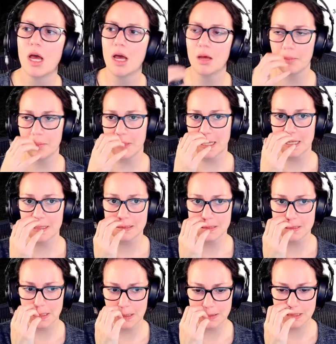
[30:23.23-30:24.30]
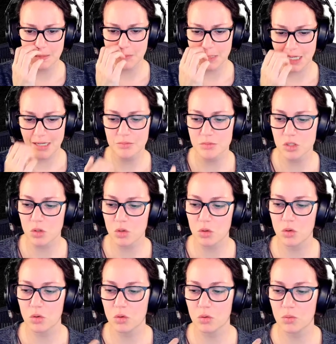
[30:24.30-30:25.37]
Because sometimes
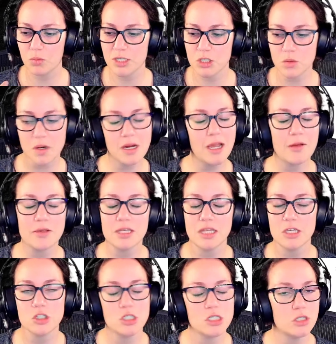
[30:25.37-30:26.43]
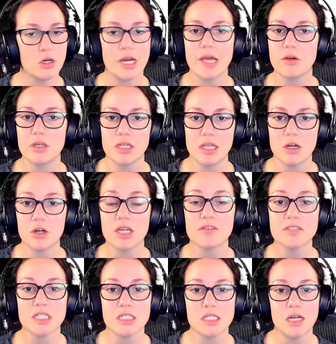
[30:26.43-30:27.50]
we do our calculations, our calculator gives
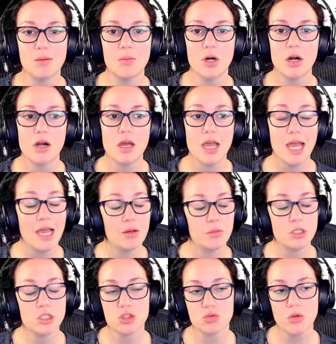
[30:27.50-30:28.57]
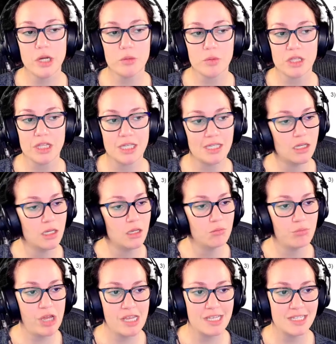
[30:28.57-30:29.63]
us a number, and we just run with it,
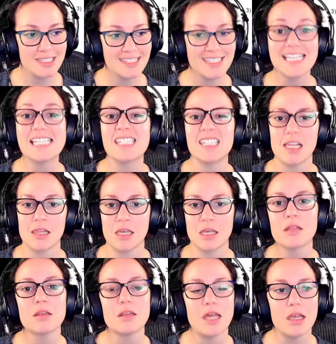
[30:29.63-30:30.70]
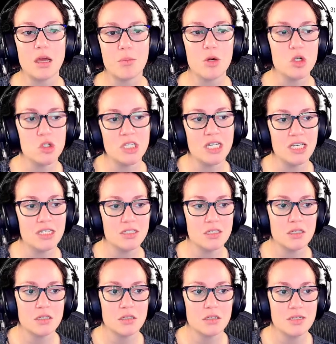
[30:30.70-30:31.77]
but it's silly. Like a person is
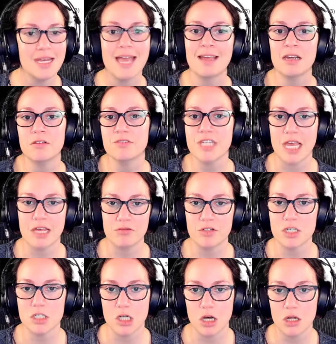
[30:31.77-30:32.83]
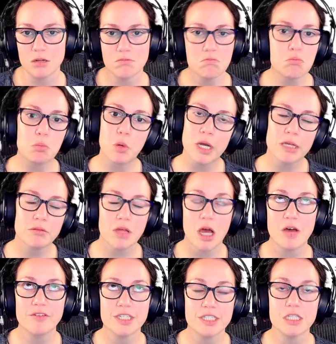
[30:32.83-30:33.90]
negative 10 feet tall, right?
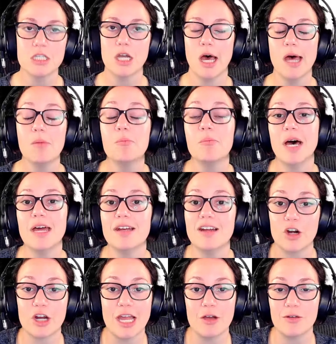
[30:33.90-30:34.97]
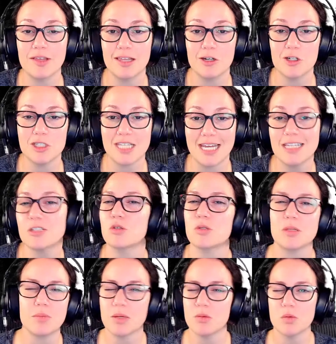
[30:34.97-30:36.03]
Obviously not, but our calculator said it, so
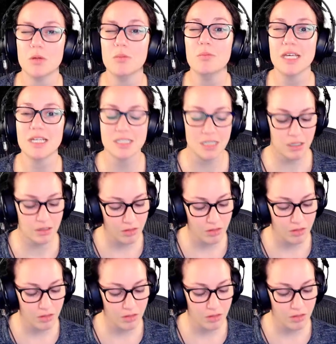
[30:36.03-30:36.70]
sometimes we miss it.